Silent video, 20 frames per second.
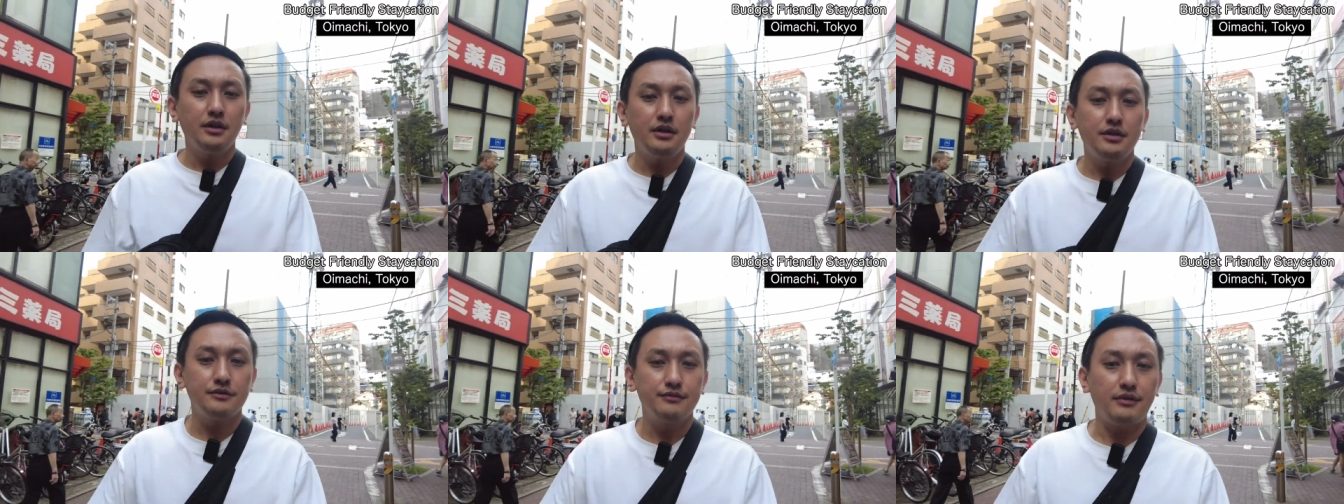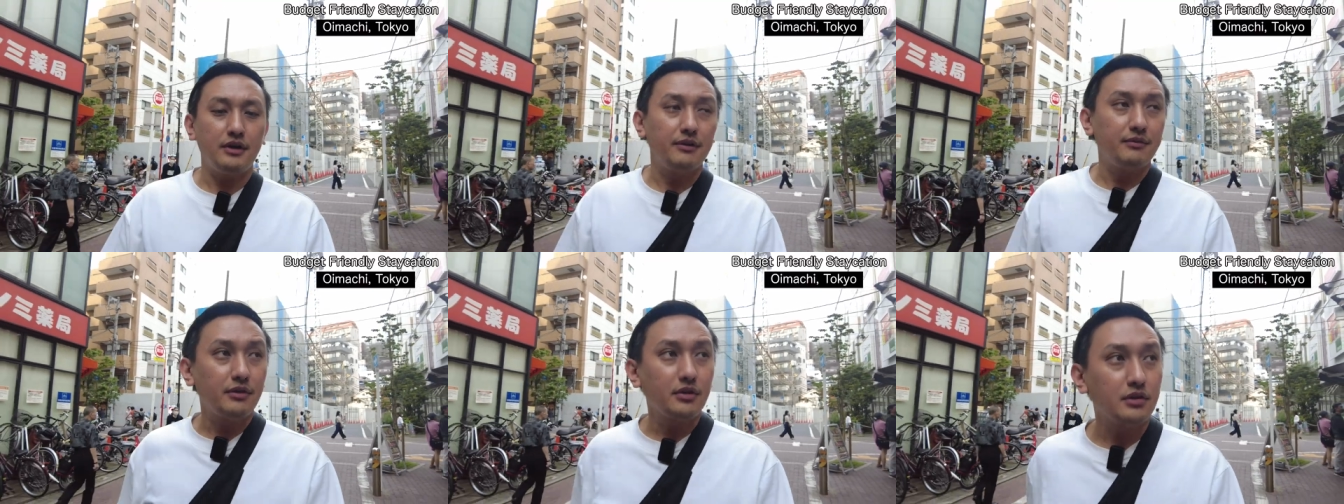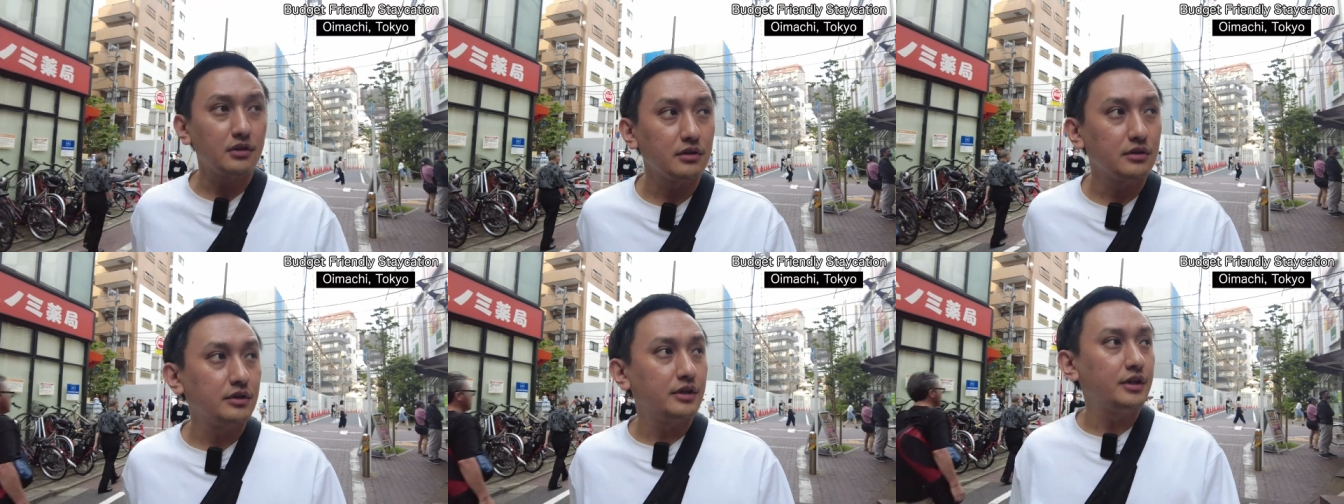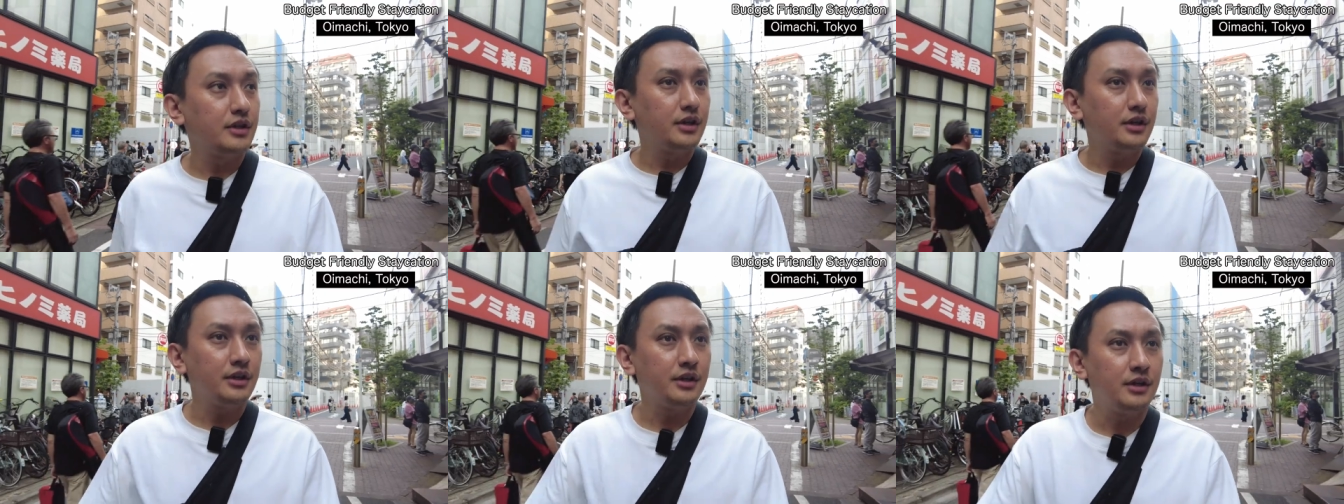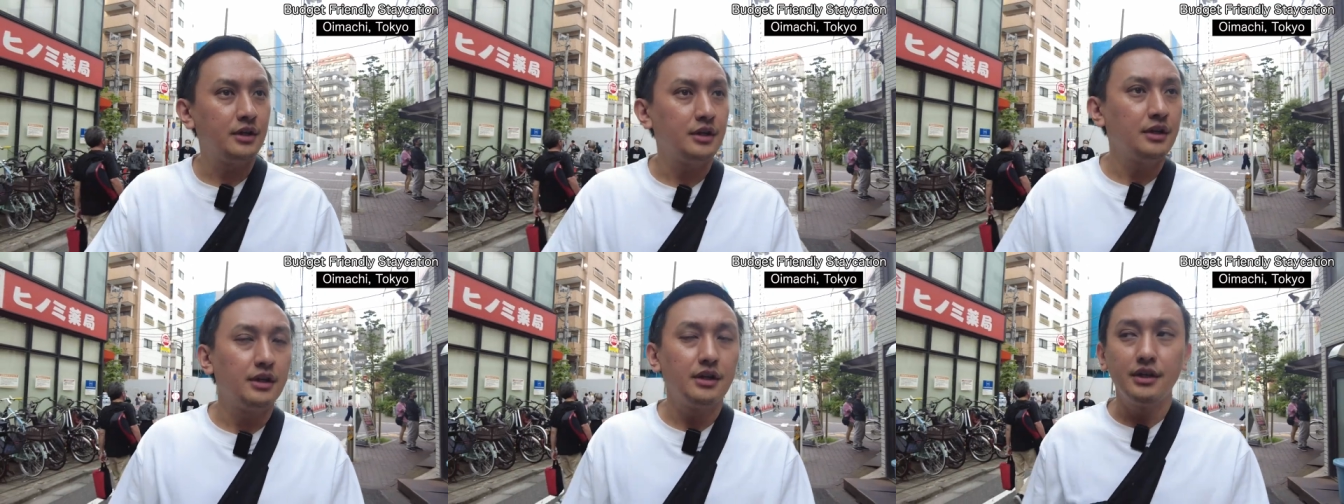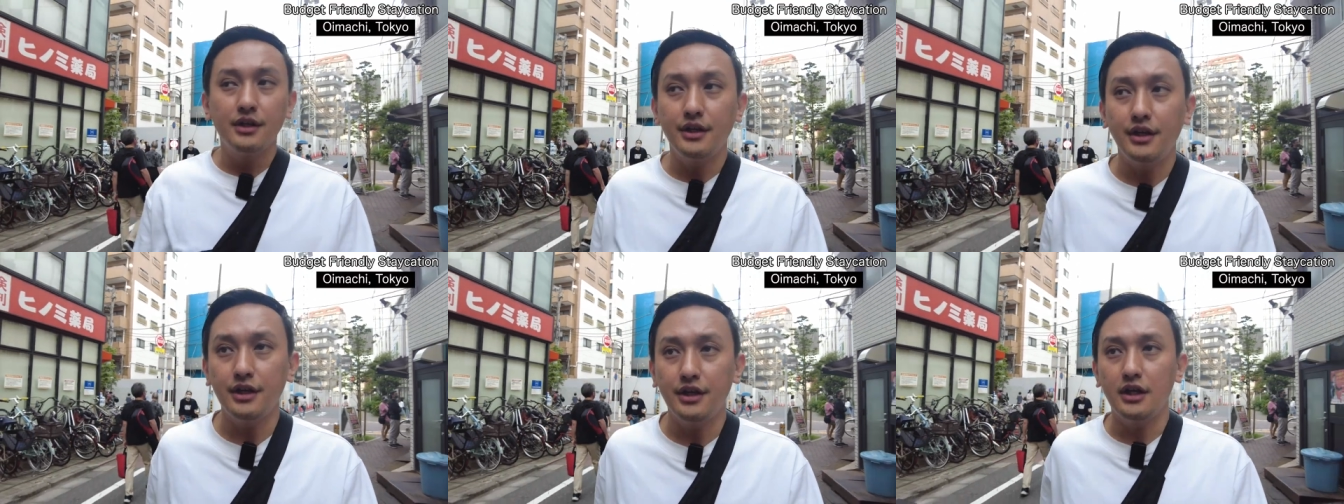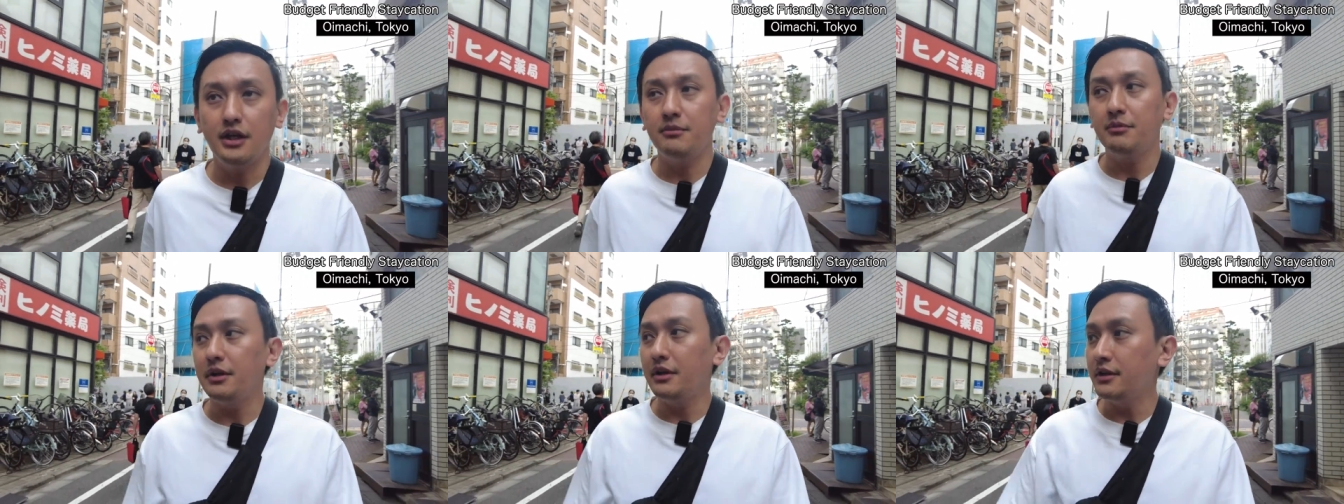It's 5 o'clock in
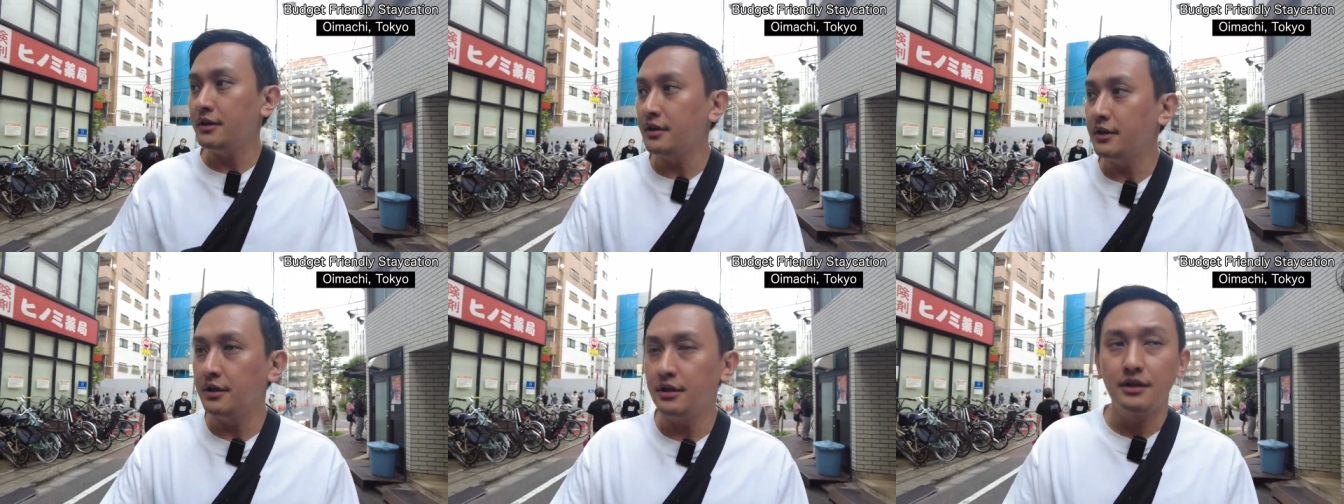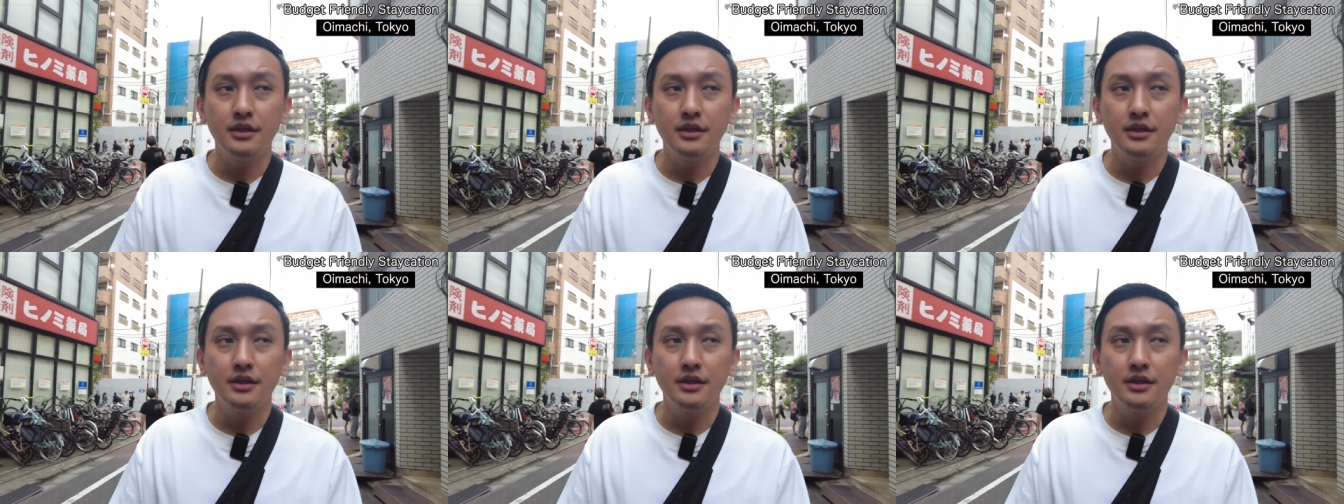the evening.